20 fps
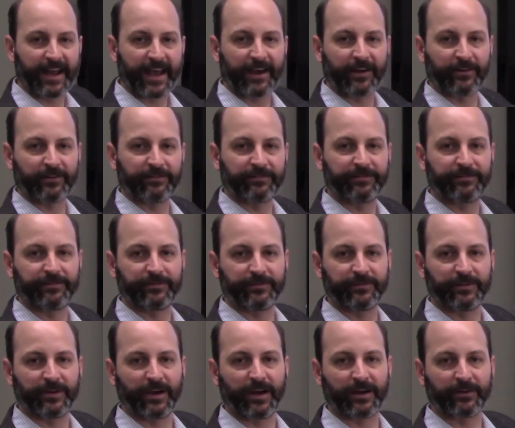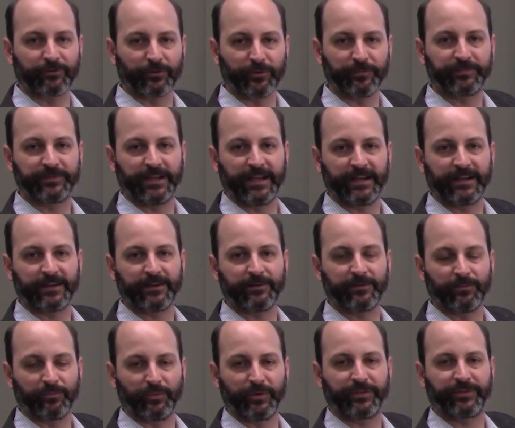out of group
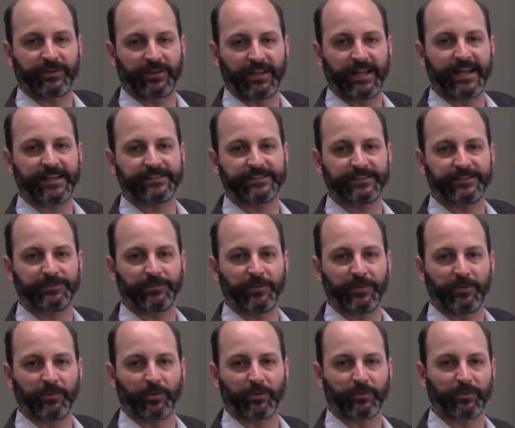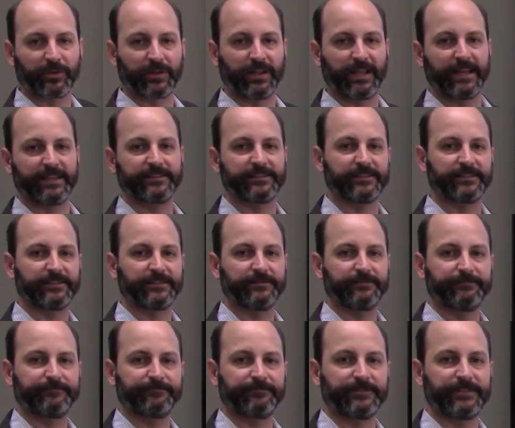data with classes when we work with classes,
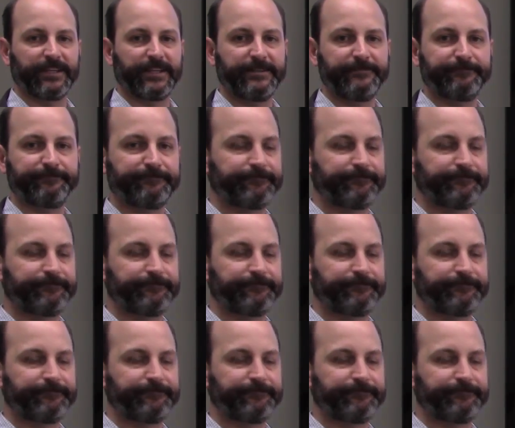okay?